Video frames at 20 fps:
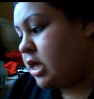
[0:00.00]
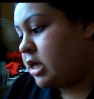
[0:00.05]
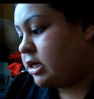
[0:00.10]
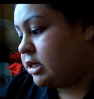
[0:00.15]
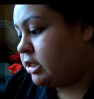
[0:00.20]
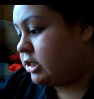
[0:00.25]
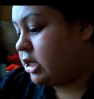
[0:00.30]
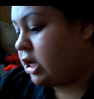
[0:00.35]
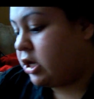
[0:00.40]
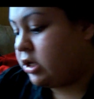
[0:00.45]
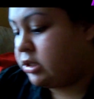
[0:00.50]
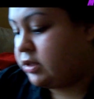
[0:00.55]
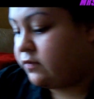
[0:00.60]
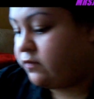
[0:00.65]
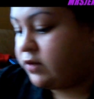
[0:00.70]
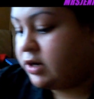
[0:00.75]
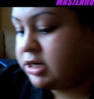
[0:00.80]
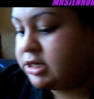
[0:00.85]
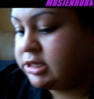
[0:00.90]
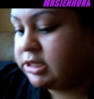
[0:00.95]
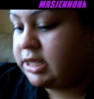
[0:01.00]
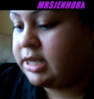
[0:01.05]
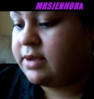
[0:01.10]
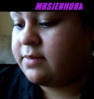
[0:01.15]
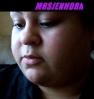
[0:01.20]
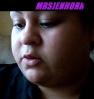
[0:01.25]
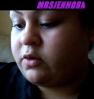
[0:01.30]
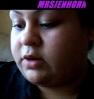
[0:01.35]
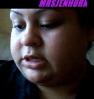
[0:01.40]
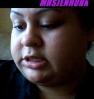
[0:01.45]
So the first thing
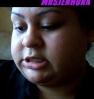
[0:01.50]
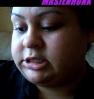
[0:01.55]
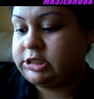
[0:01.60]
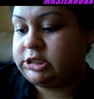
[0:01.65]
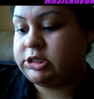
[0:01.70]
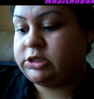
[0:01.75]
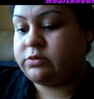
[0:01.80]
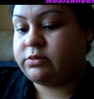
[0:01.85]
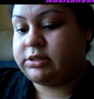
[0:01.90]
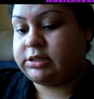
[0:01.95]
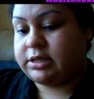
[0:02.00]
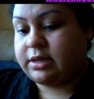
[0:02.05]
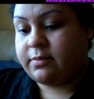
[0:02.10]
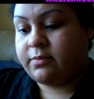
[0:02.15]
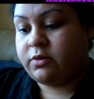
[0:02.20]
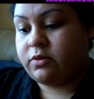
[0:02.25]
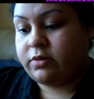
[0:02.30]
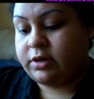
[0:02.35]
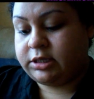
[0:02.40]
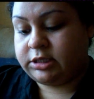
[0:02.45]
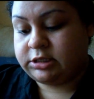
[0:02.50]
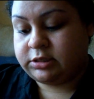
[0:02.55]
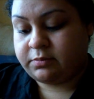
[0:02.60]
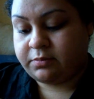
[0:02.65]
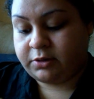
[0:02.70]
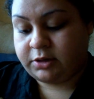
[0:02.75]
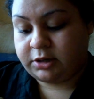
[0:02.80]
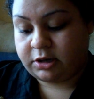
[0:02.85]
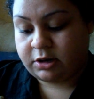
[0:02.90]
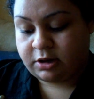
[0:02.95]
I'm going to do is I'm going to
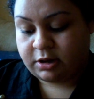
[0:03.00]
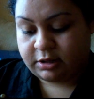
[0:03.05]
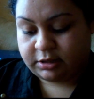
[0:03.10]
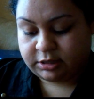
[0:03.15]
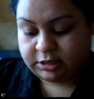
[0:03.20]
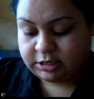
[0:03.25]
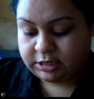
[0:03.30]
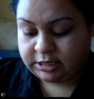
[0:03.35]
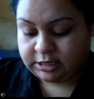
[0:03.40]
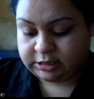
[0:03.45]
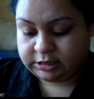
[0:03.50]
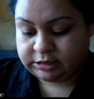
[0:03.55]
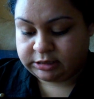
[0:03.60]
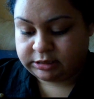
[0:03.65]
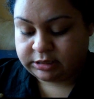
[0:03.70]
put on this